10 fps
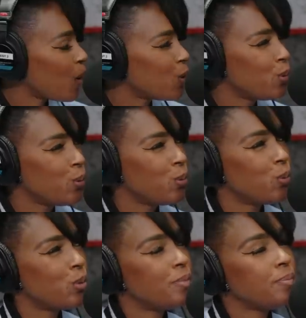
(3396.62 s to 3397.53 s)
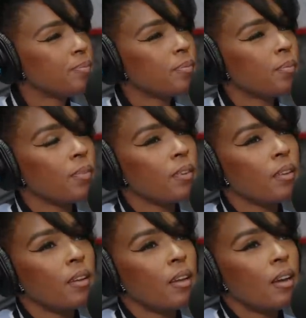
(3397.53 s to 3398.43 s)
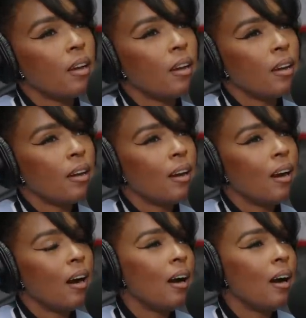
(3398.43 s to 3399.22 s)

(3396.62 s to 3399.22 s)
Ooh. Or would even want to?